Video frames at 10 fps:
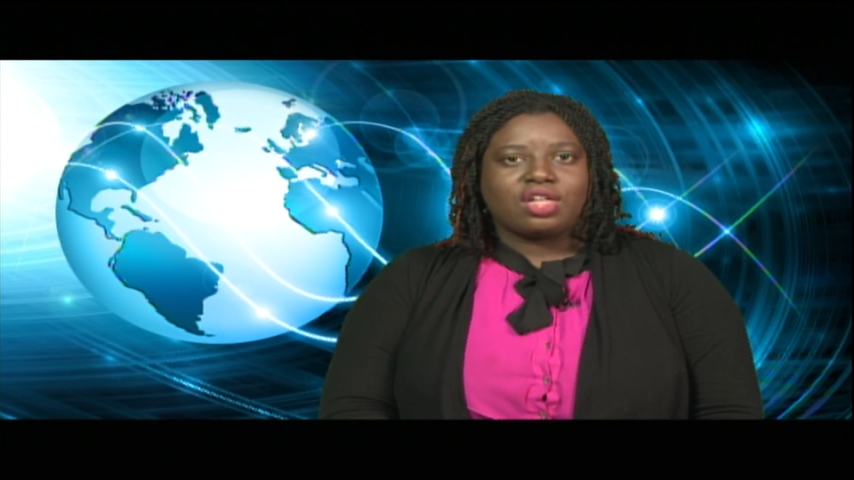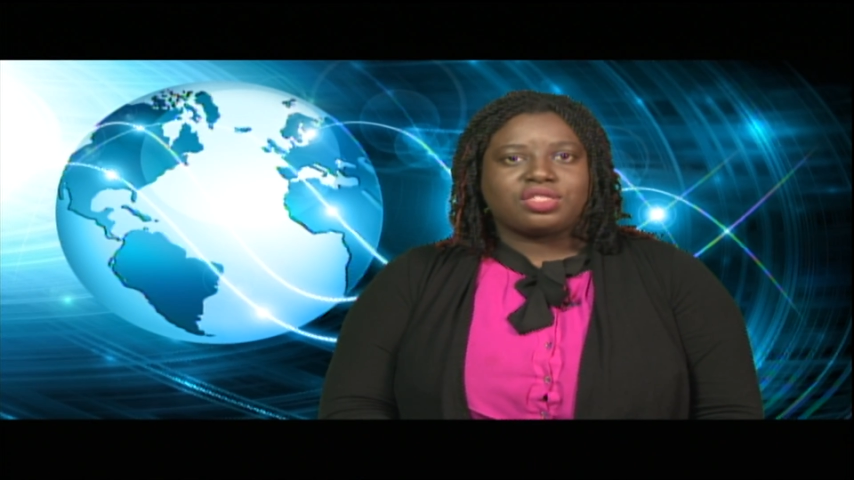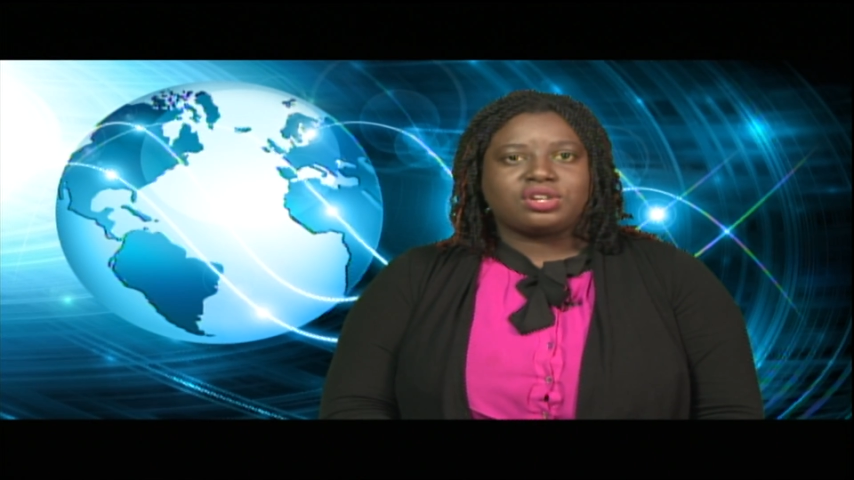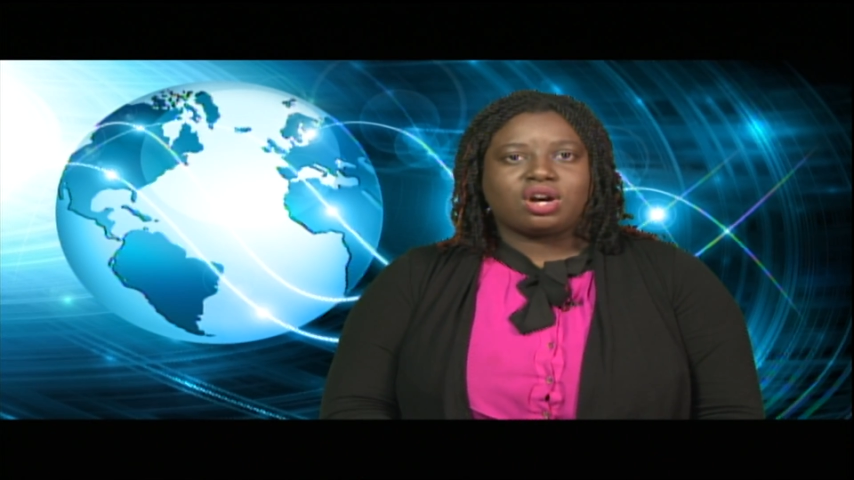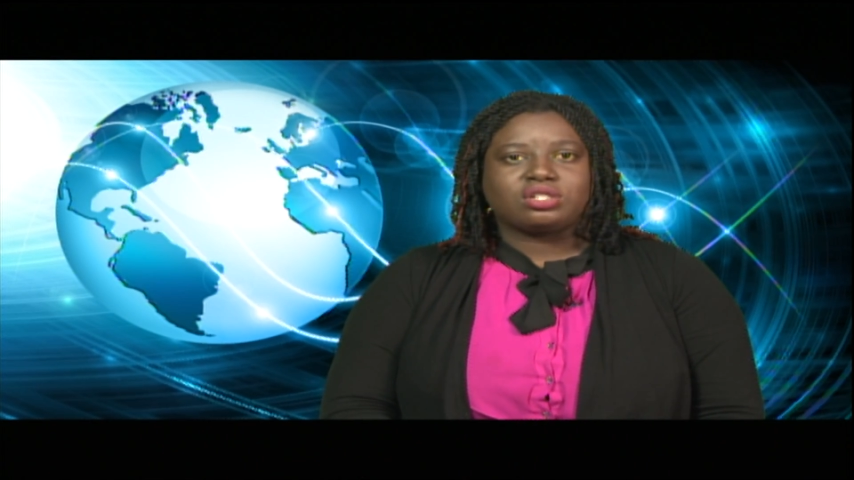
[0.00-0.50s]

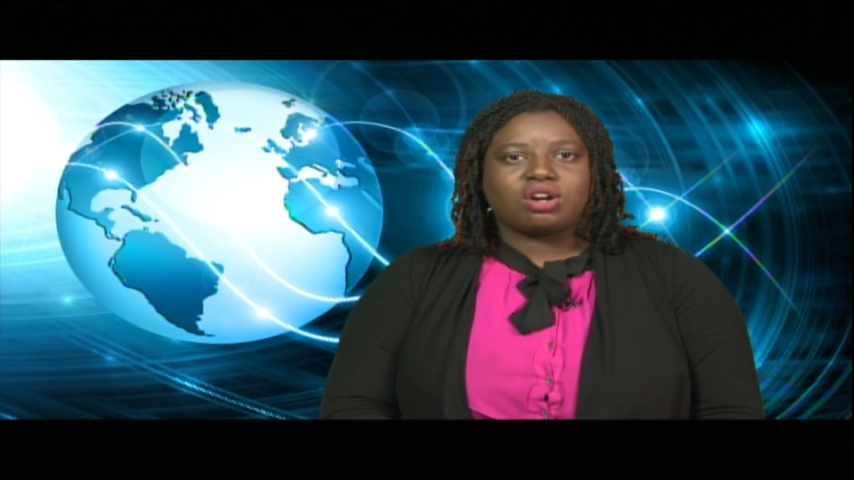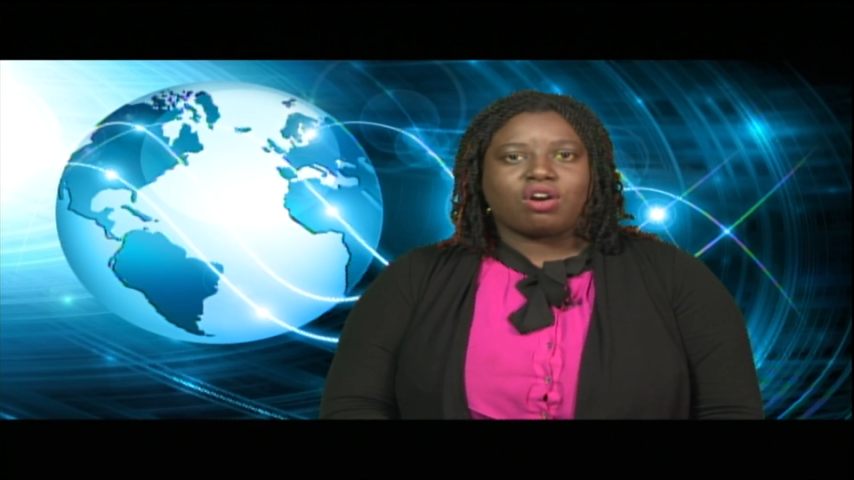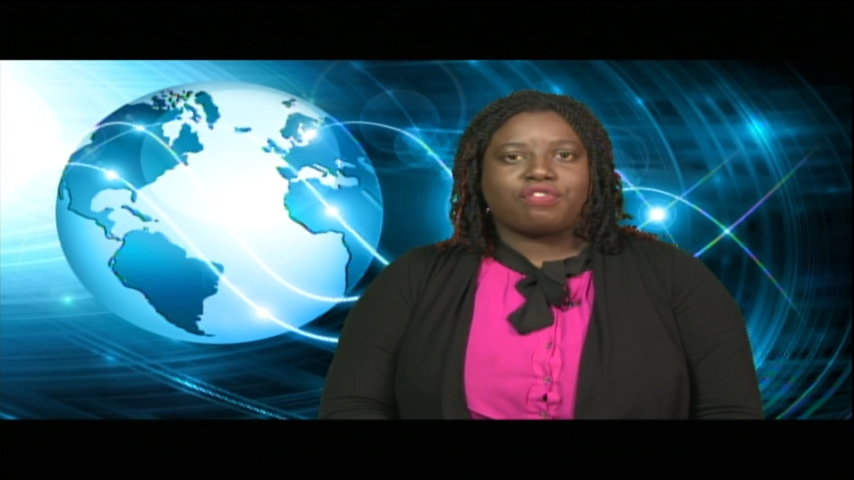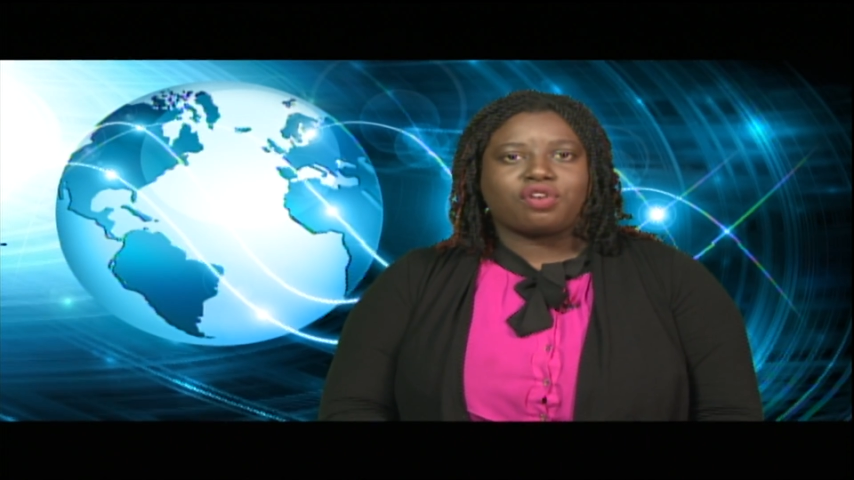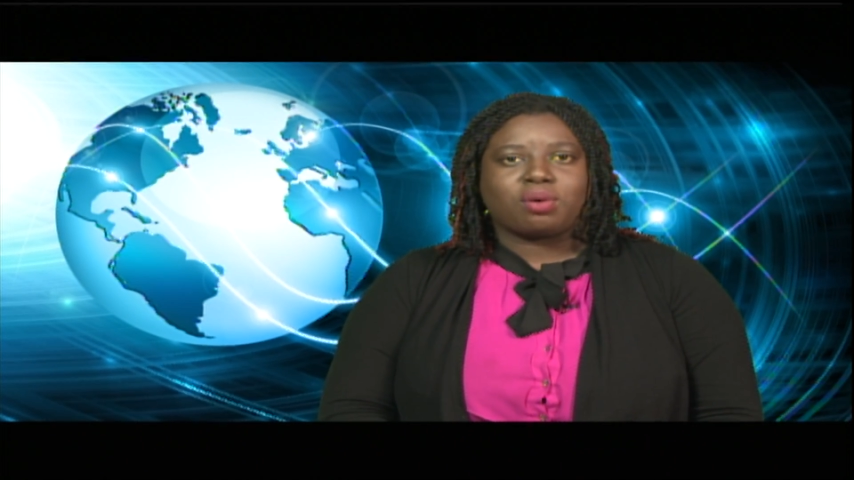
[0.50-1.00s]
the daughter
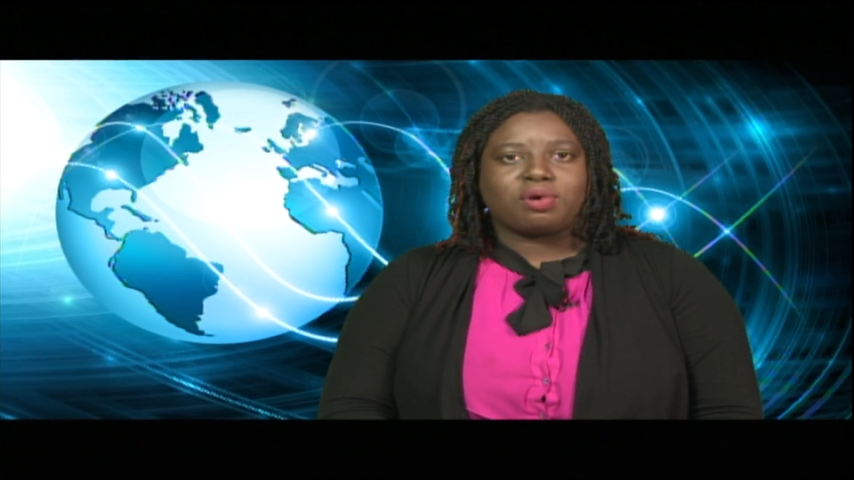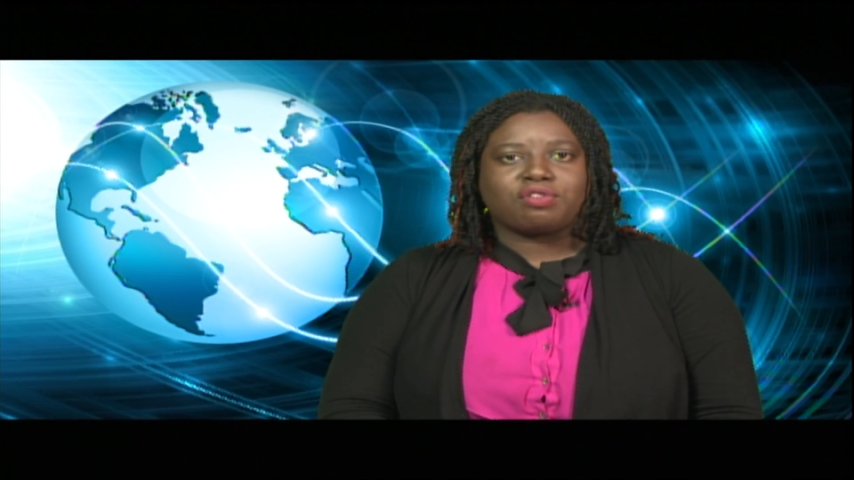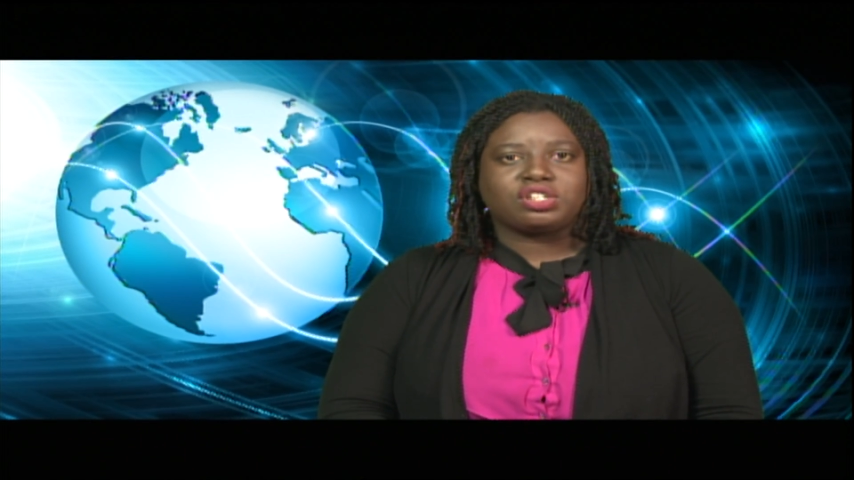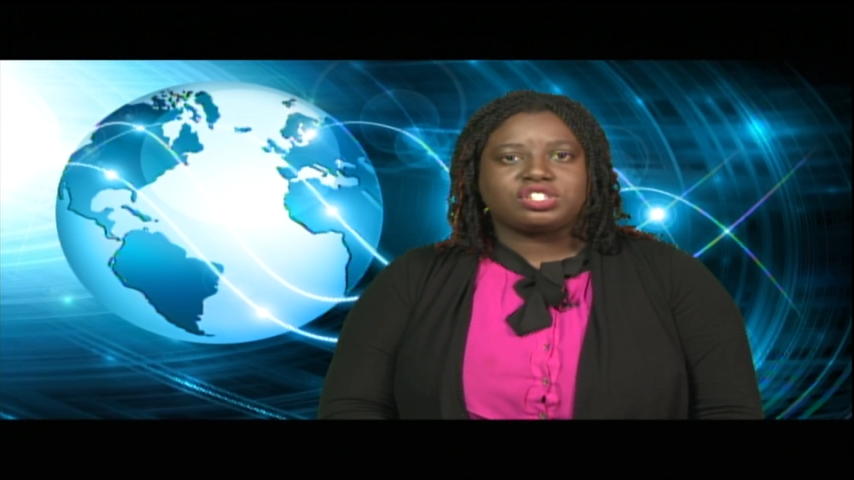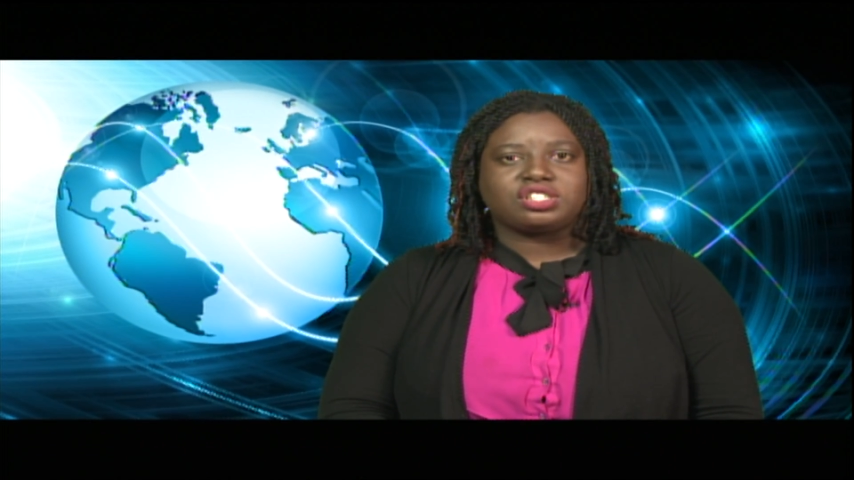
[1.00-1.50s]
of former
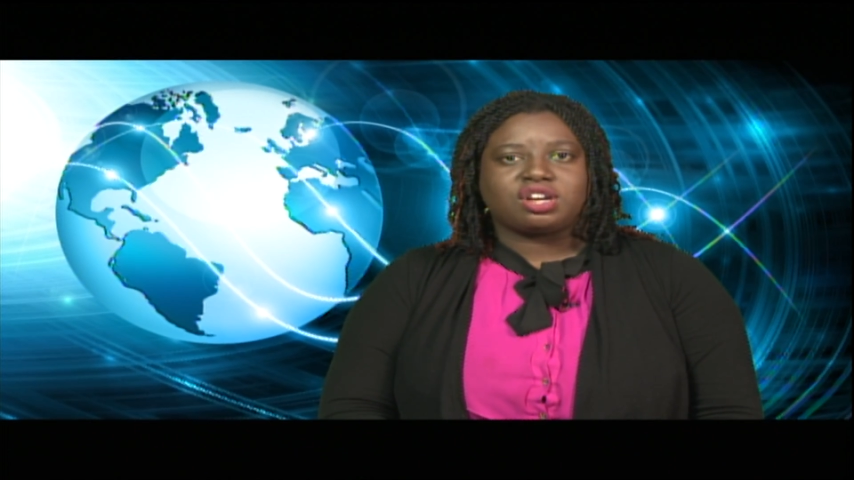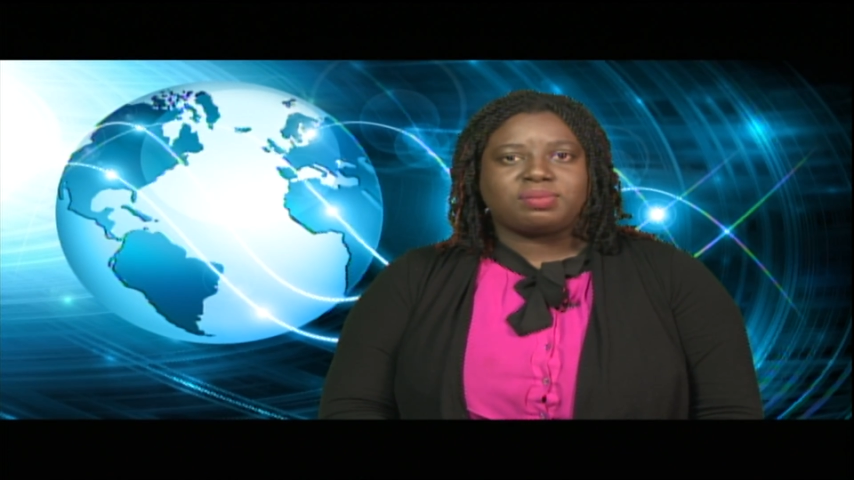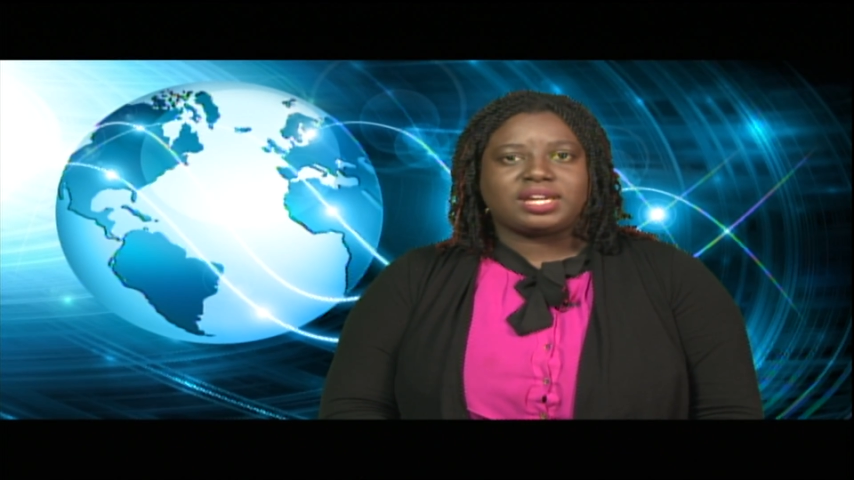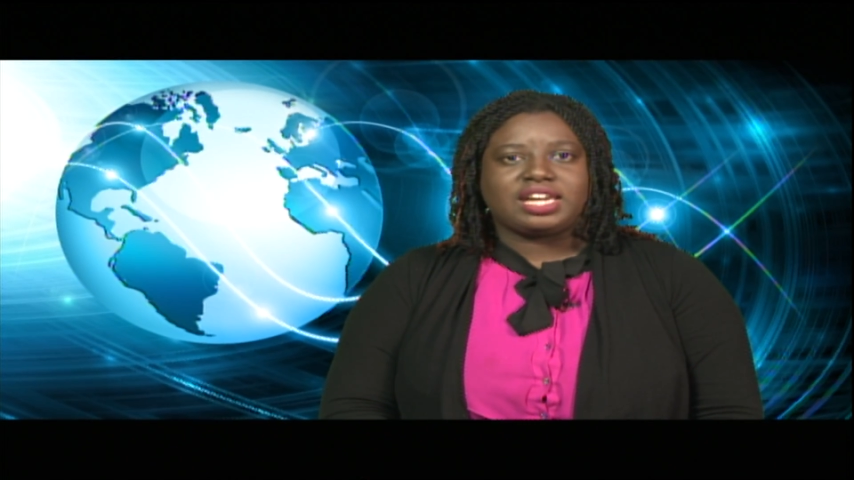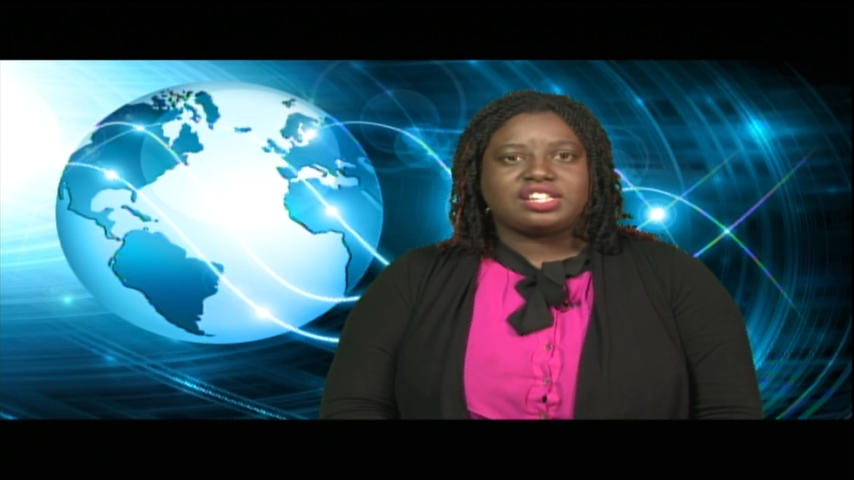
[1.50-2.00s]
Russian
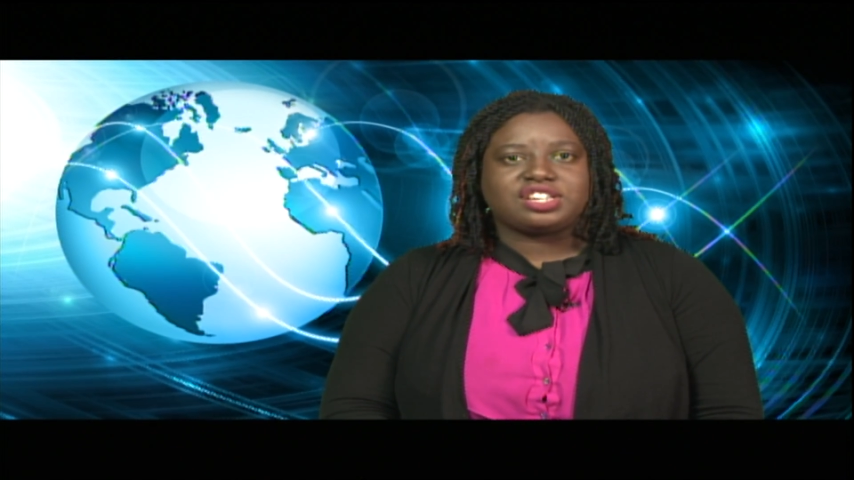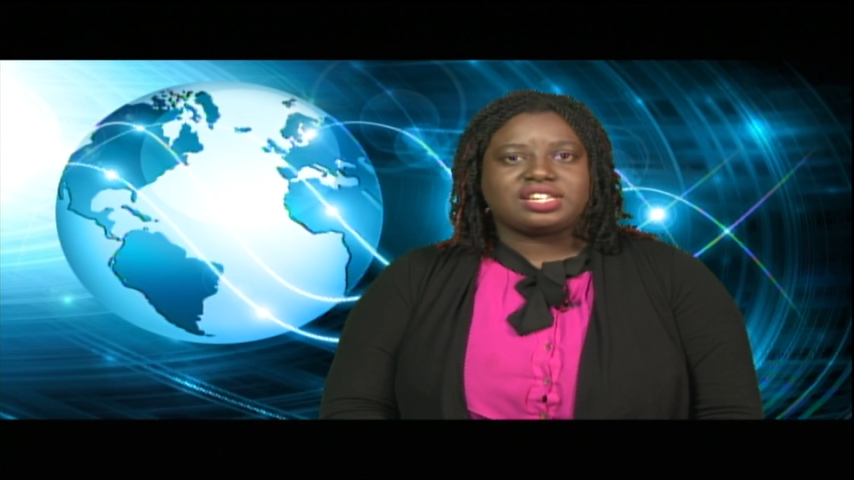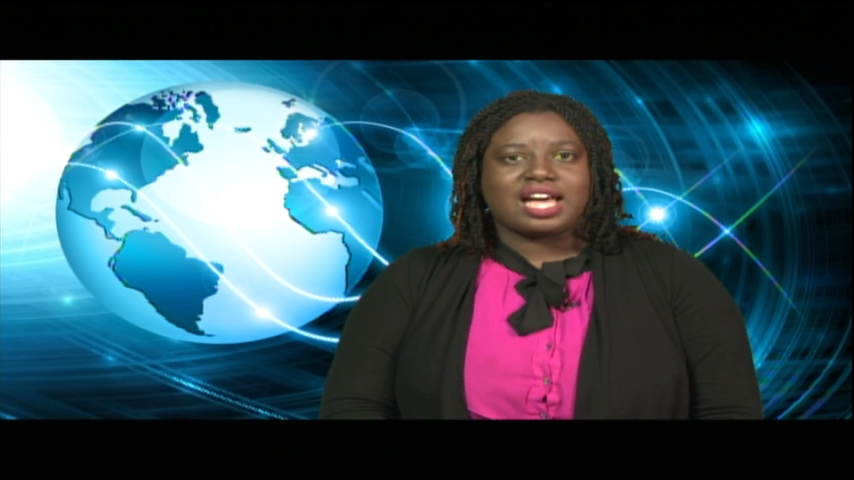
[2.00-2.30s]
double agent